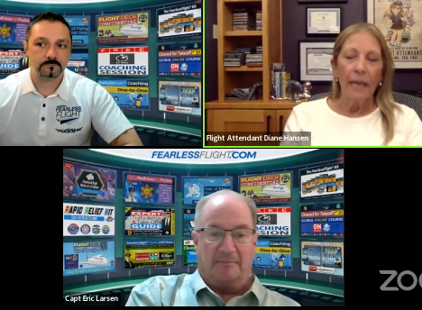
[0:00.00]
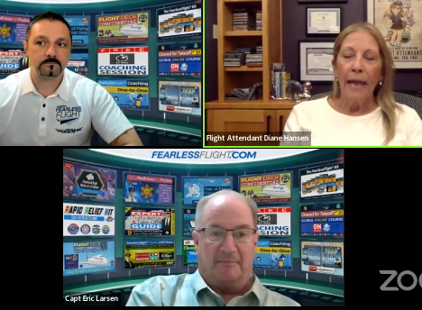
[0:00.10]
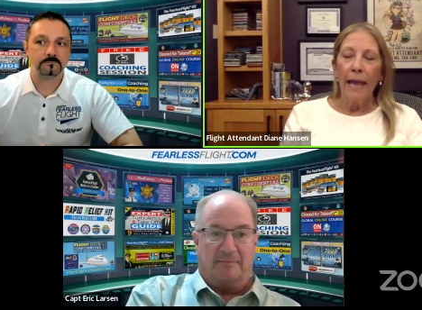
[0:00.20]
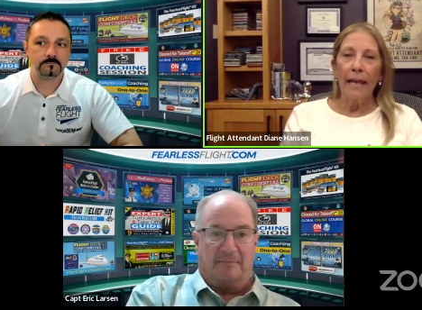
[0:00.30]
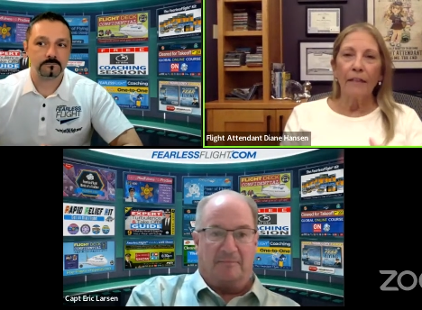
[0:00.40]

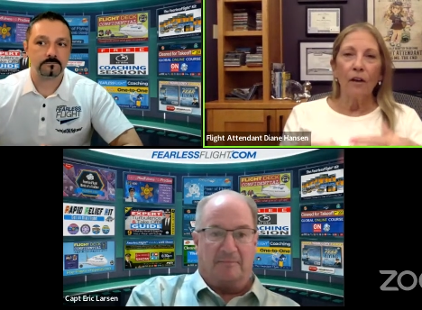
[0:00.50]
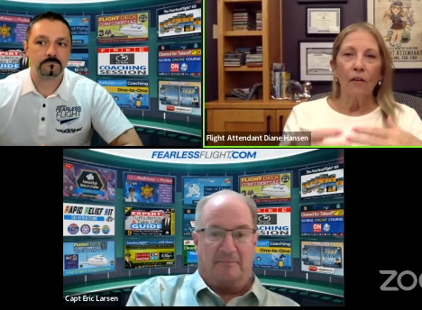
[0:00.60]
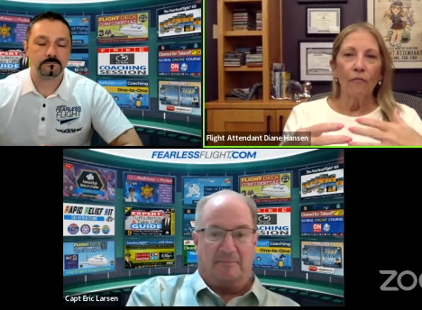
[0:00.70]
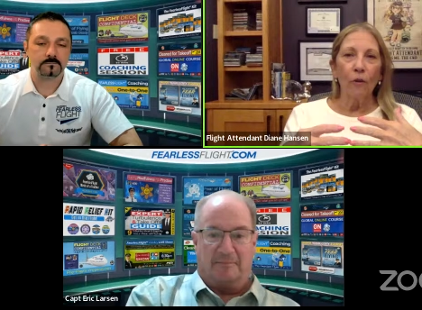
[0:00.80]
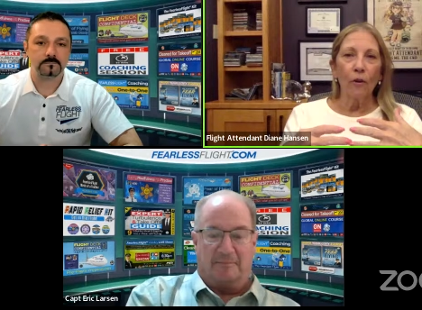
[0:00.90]
Speaker 1: and
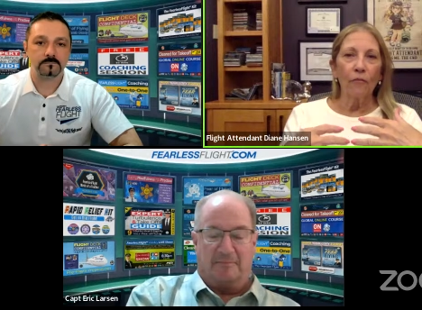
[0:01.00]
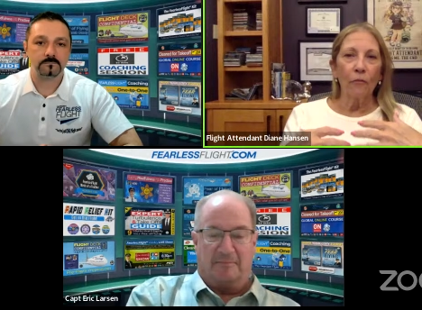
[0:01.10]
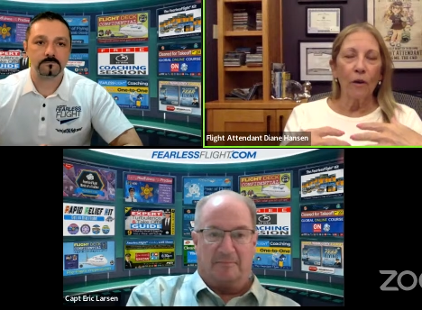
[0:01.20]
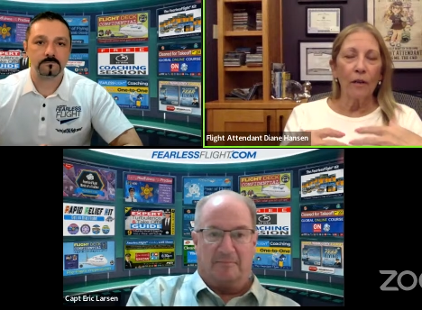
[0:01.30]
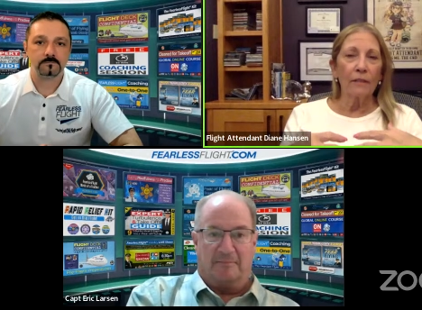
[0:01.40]
for
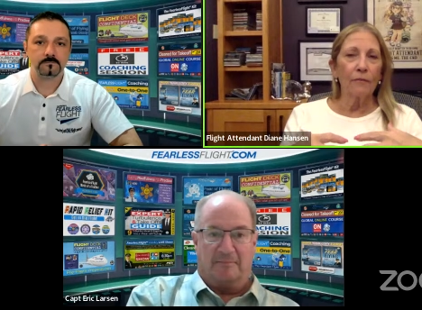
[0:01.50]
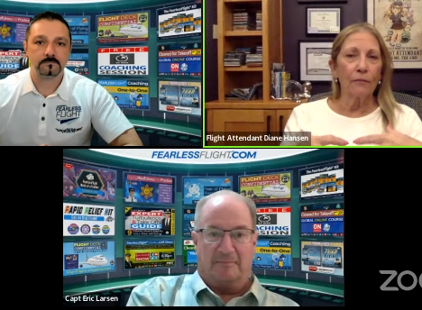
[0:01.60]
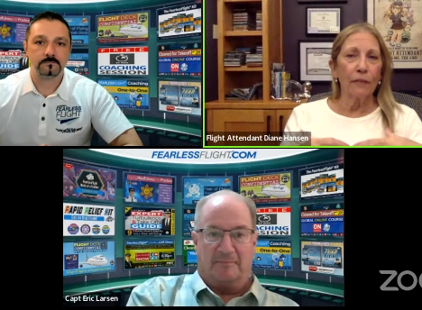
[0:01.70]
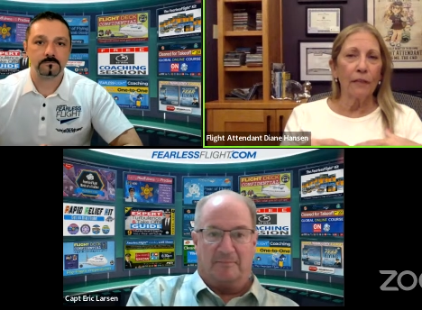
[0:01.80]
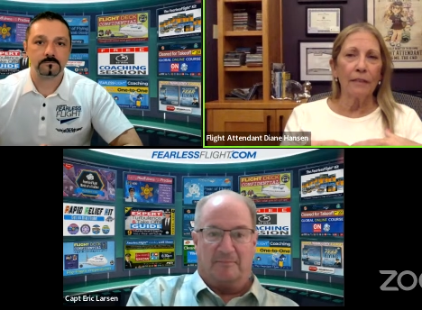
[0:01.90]
for us for
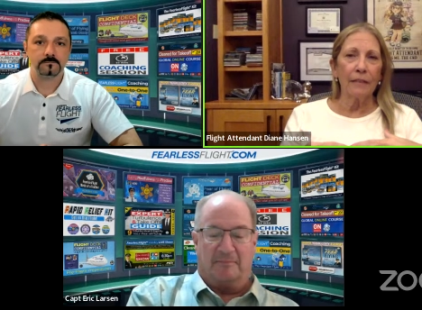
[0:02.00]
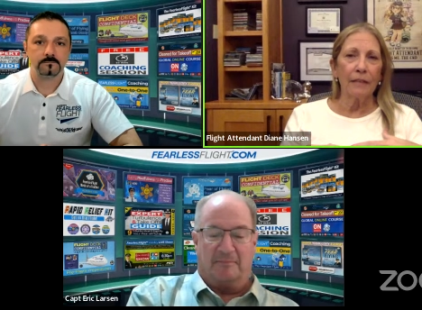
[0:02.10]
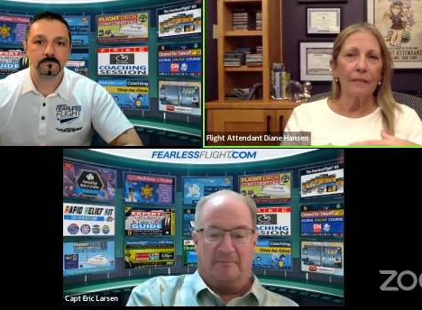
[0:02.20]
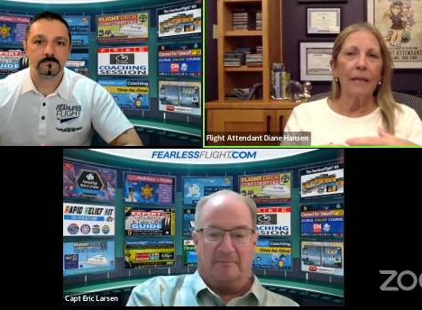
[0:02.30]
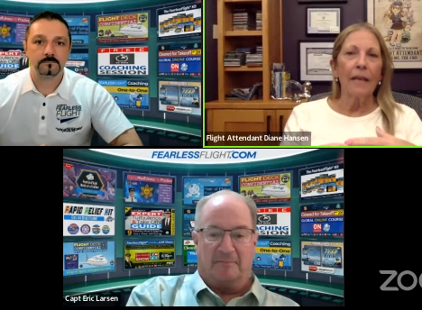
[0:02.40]
flight
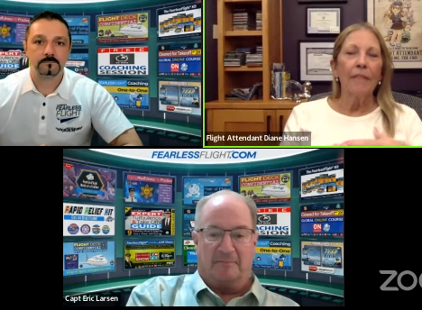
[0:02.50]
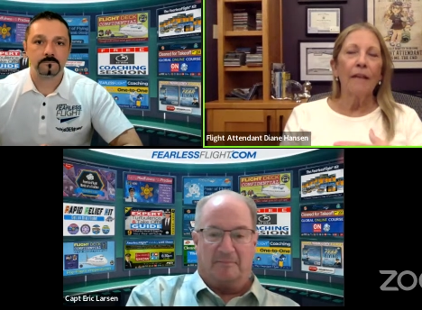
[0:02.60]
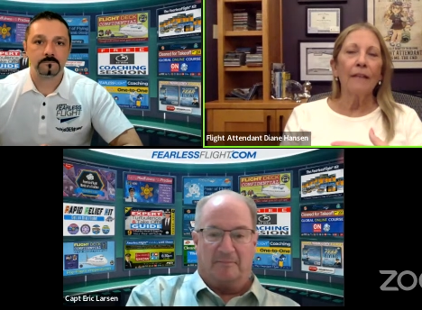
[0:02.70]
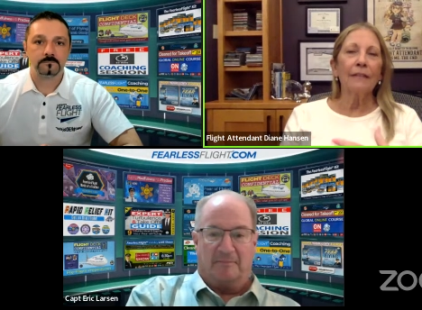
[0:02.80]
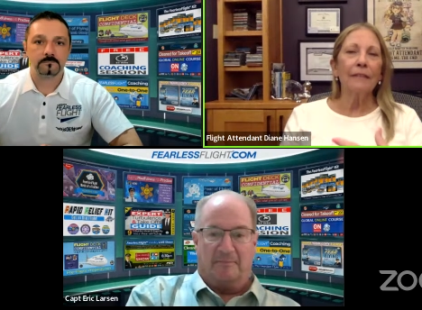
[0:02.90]
attendants
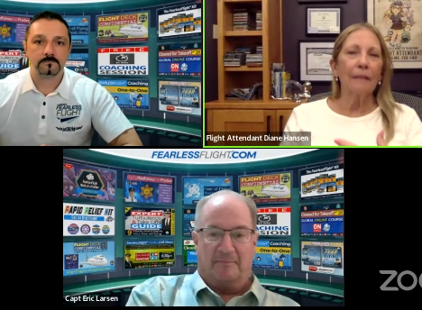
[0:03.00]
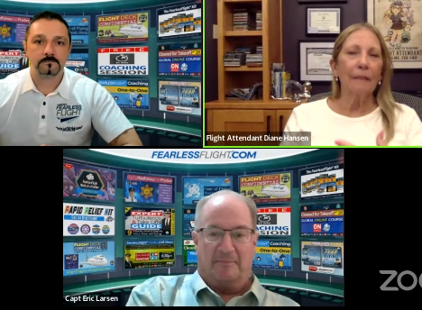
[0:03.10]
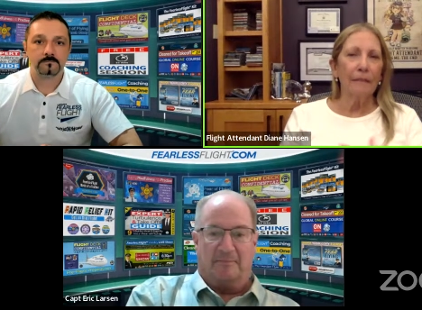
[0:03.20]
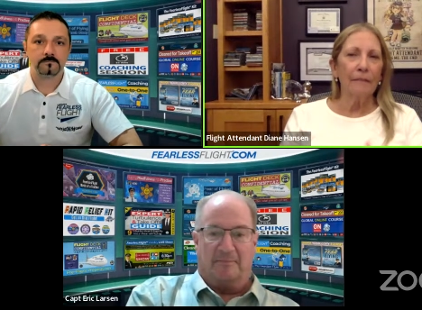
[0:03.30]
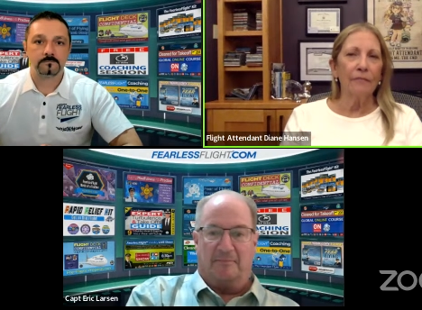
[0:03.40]
that's kind
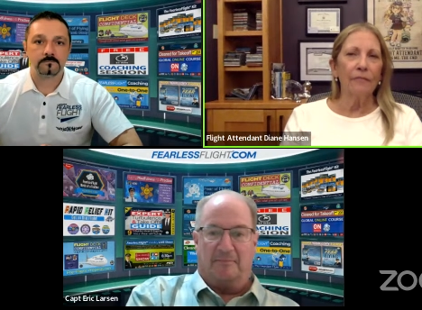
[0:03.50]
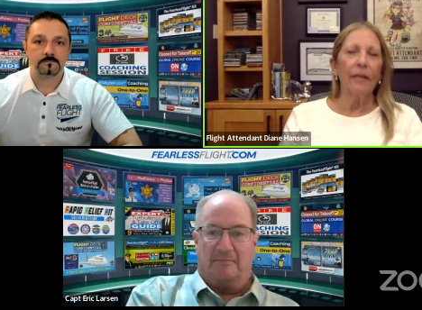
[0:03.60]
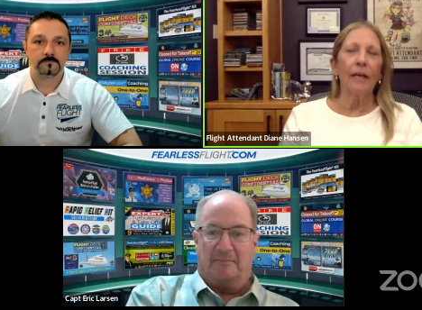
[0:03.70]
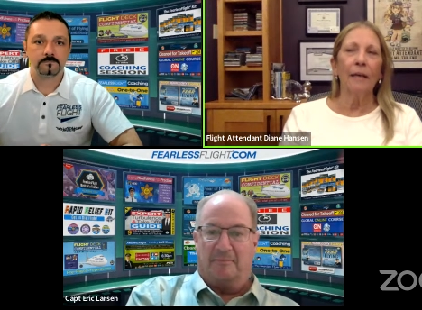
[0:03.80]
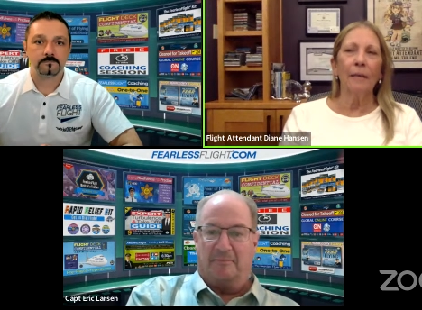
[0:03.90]
of
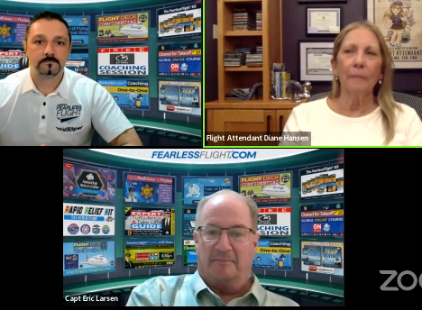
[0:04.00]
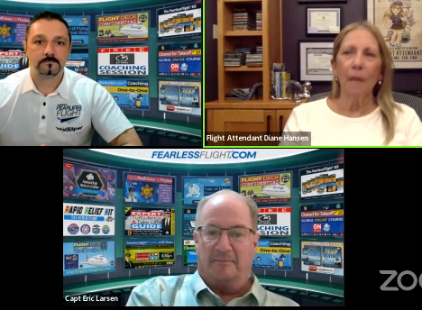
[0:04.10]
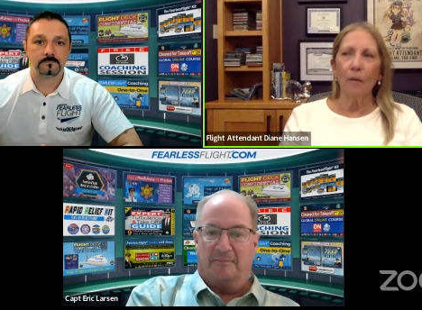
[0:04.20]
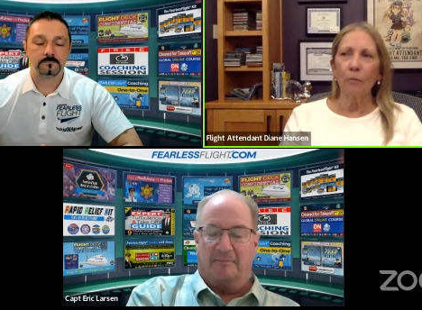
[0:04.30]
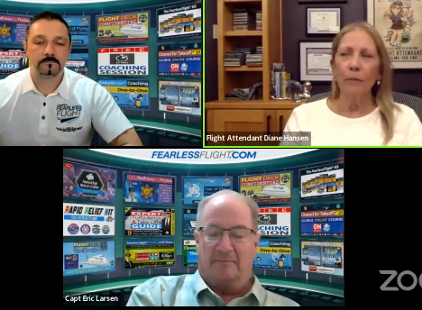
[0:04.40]
um, a
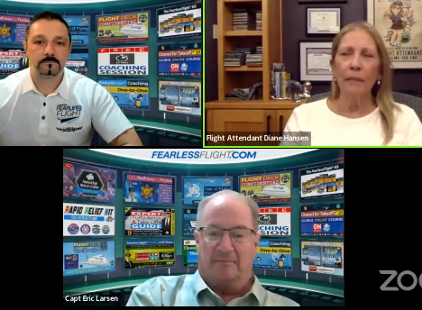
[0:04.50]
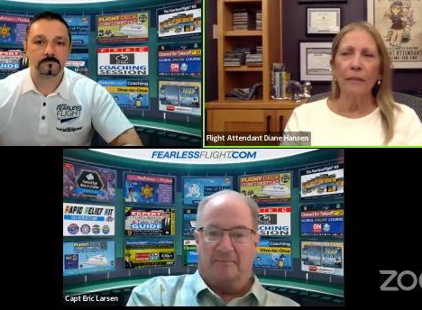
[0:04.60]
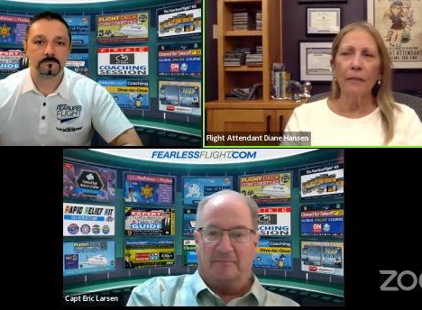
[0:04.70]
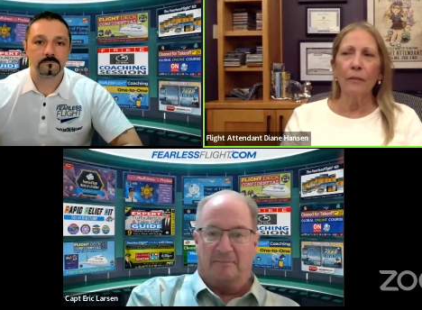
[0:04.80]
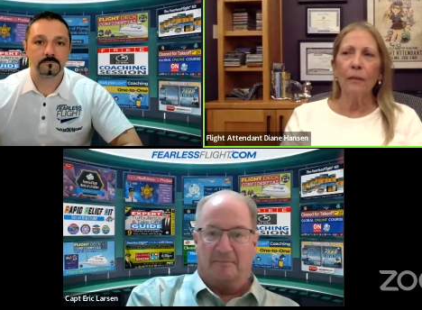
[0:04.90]

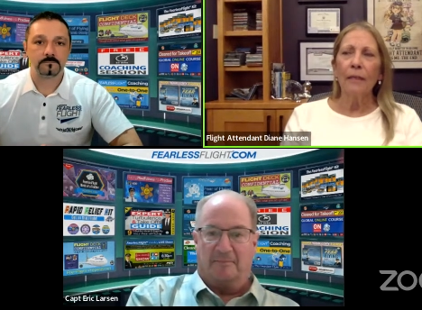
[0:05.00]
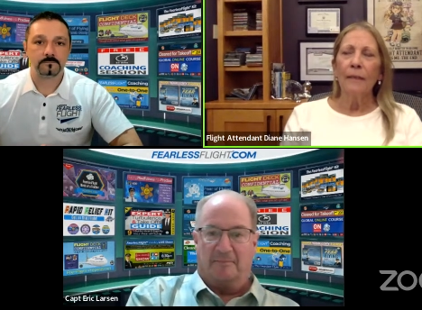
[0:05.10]
real